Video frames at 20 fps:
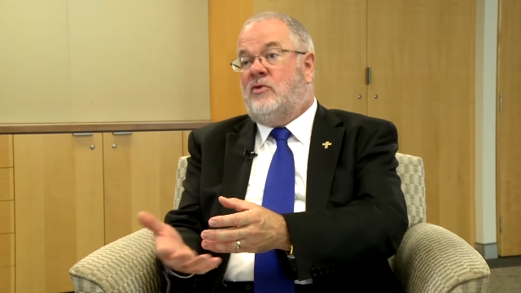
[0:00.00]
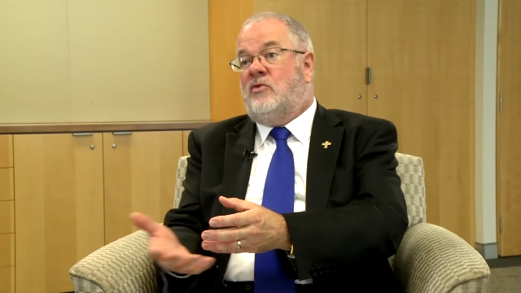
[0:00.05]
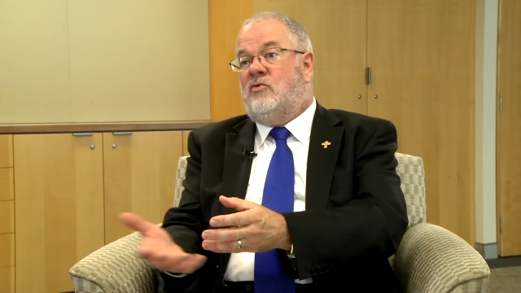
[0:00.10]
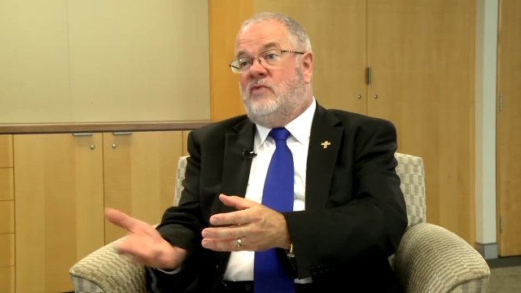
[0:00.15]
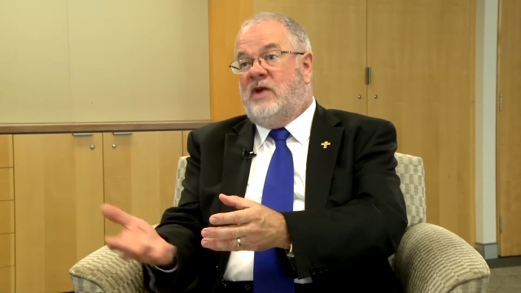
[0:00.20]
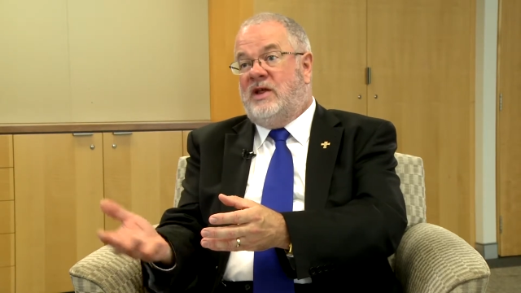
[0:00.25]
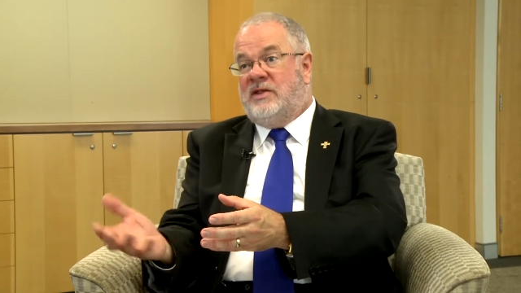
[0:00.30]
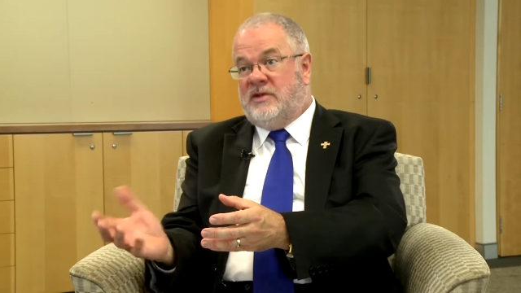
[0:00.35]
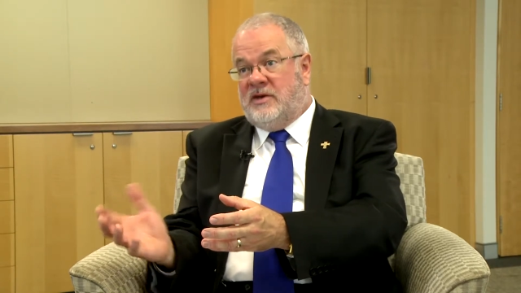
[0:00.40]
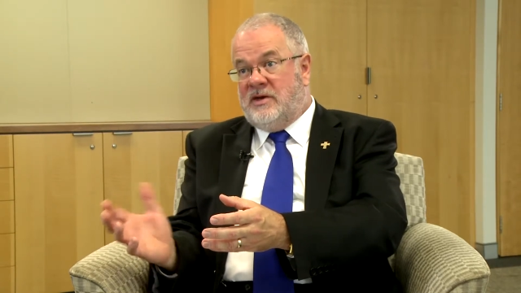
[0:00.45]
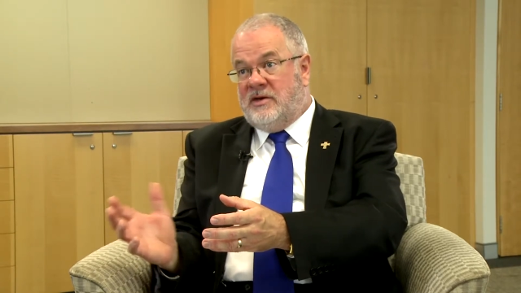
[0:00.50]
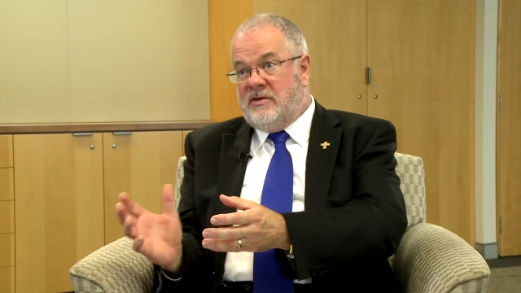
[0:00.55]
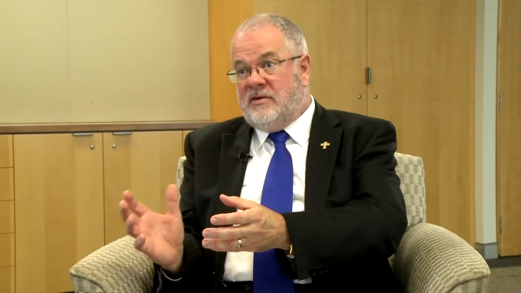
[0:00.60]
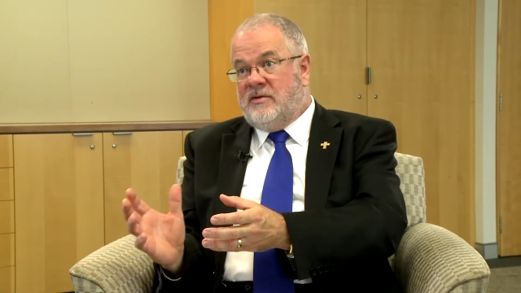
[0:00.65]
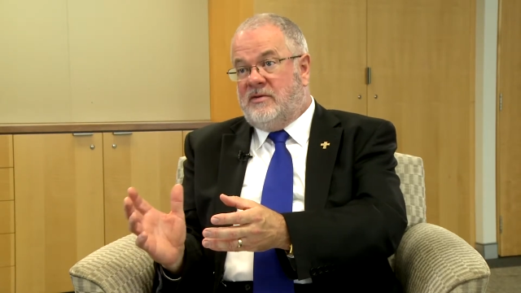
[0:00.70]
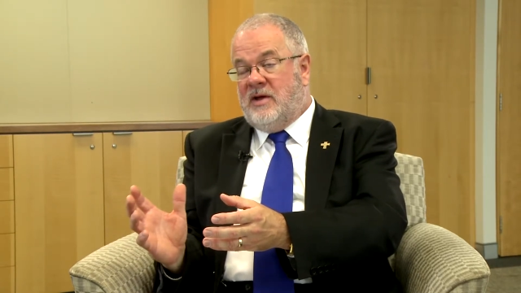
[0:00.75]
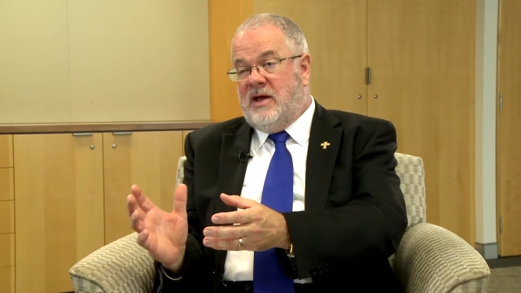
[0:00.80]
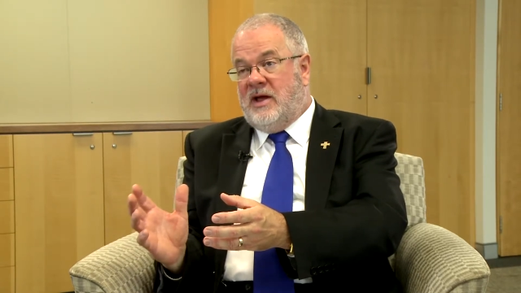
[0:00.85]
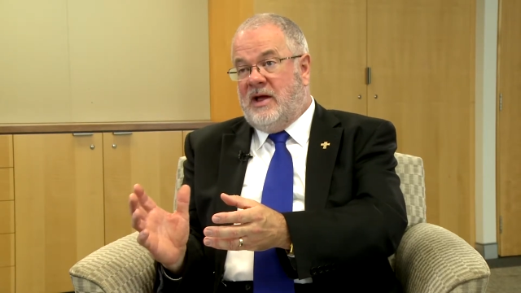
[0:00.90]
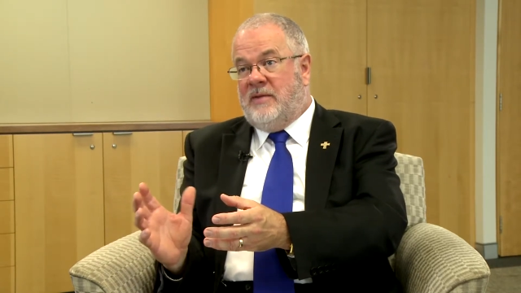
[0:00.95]
or resident
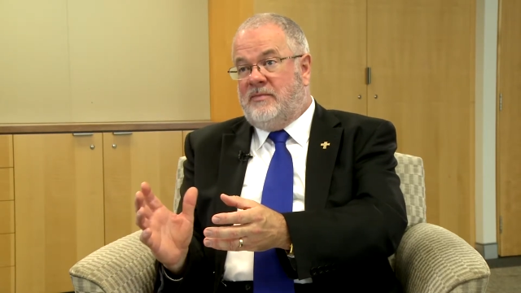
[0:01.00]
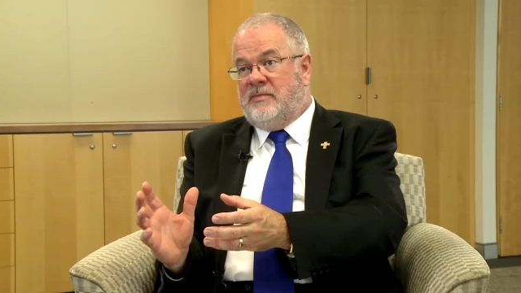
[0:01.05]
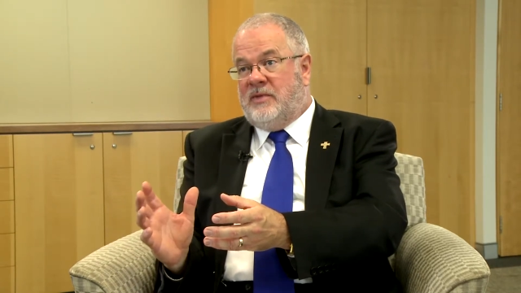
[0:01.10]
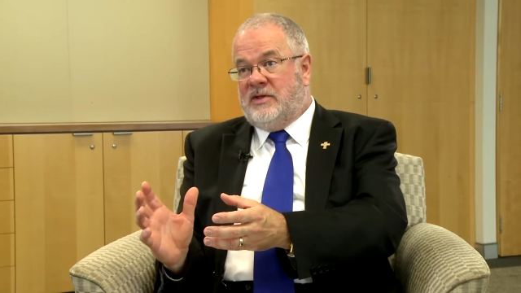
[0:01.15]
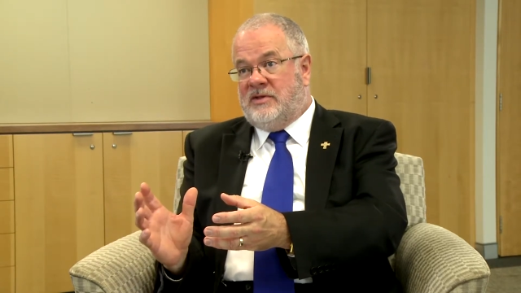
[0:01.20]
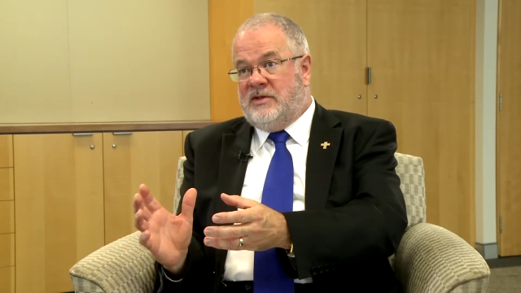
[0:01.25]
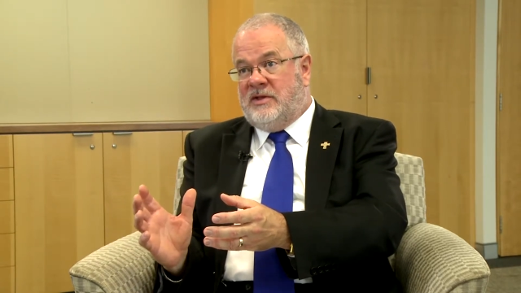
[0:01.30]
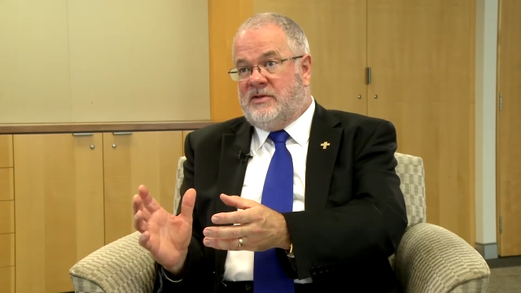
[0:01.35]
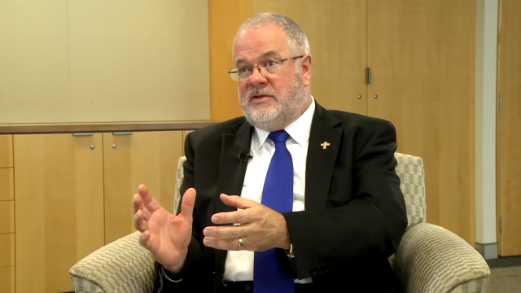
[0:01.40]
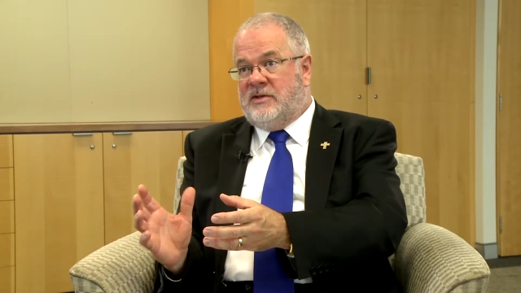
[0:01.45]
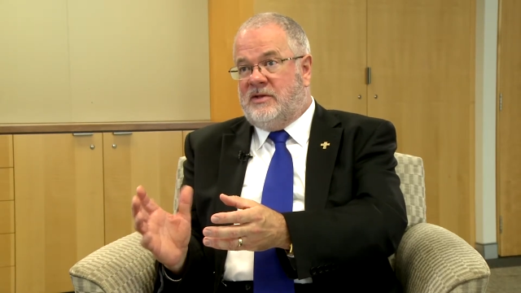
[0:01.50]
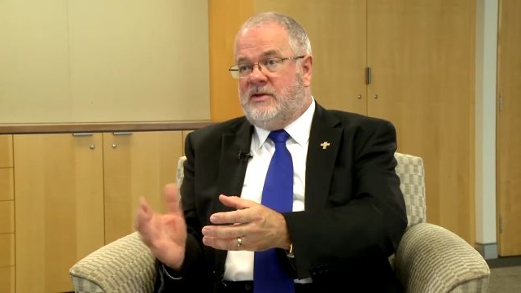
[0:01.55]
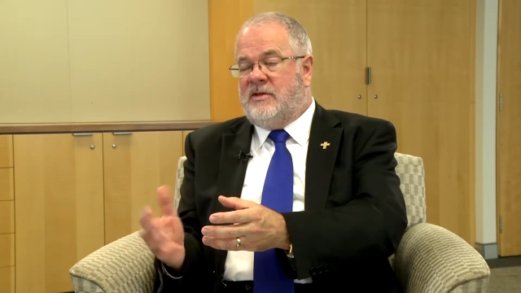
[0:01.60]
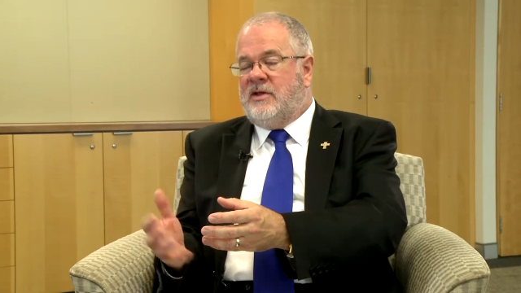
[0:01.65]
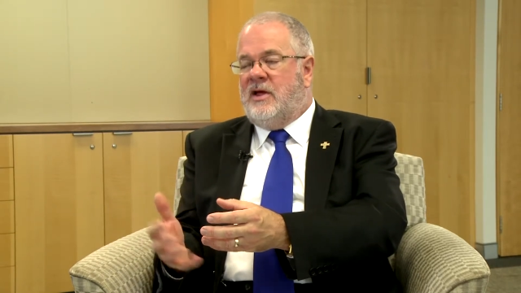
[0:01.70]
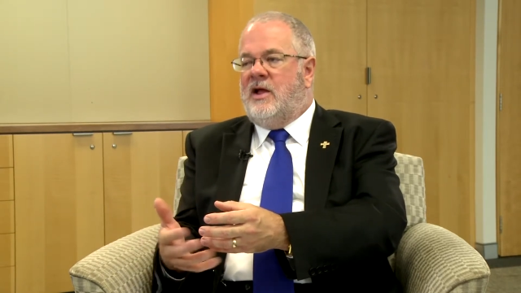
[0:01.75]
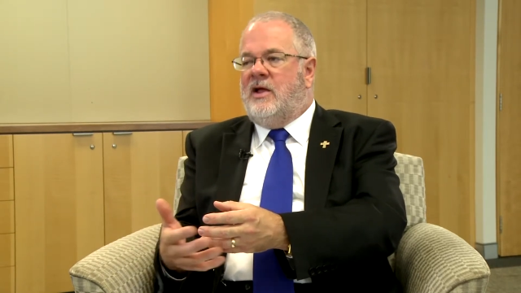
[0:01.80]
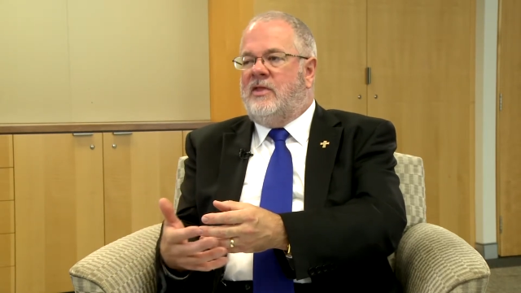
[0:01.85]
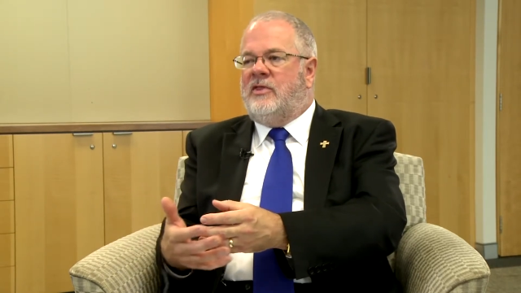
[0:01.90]
assistants,